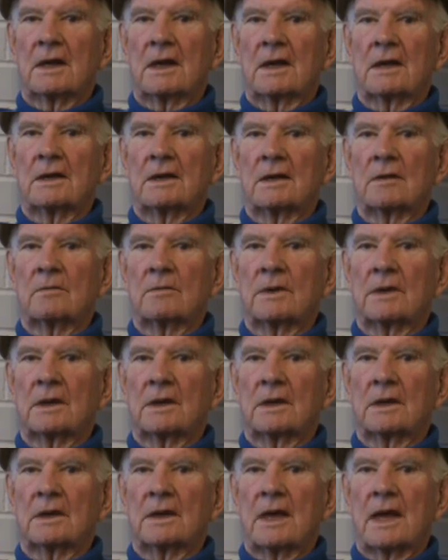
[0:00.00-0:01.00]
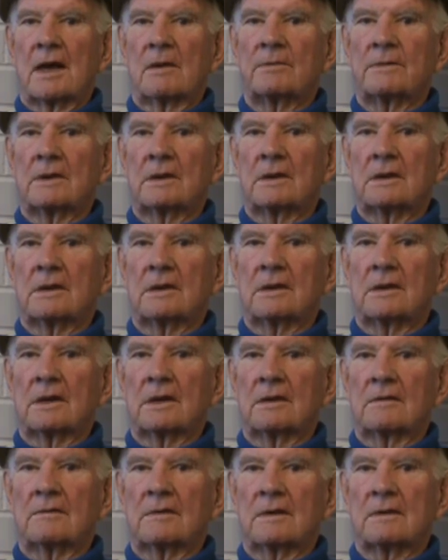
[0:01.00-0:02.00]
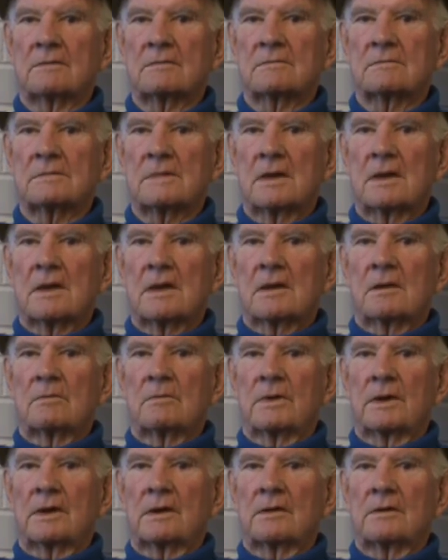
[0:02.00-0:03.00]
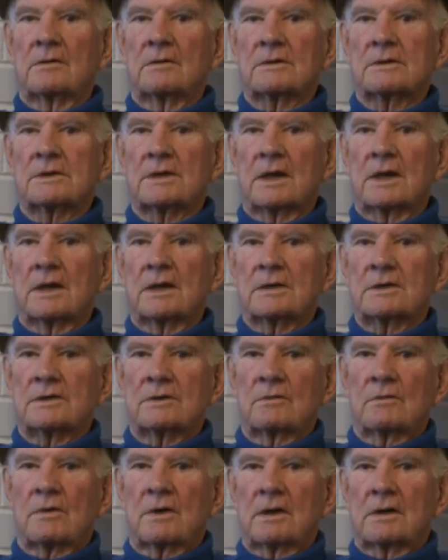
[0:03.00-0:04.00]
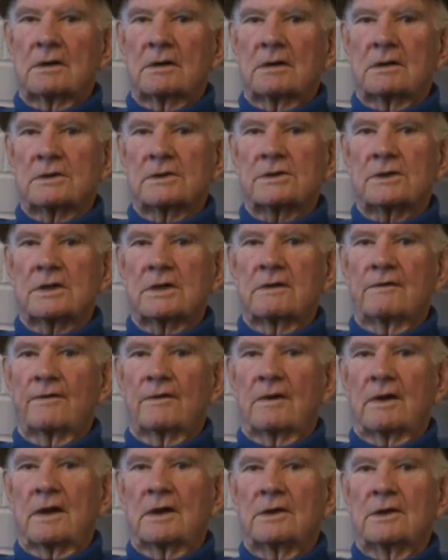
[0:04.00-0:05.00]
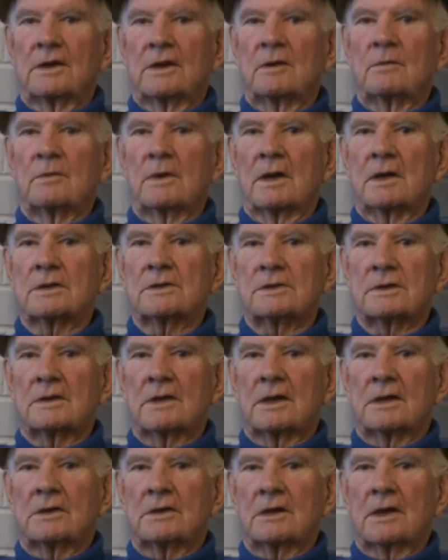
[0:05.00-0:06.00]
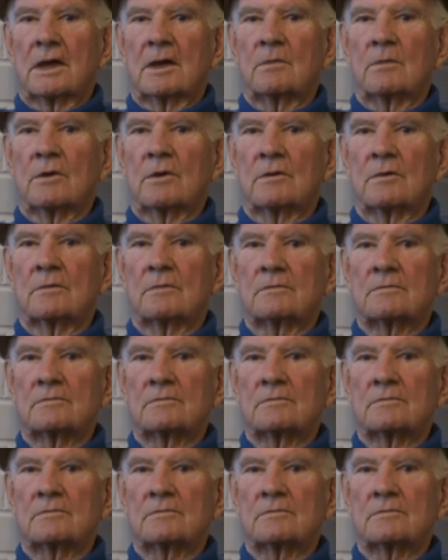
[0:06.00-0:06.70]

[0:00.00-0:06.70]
ended up being a captain in the Navy. But in those days, you went to sea for 18 months and then you came home.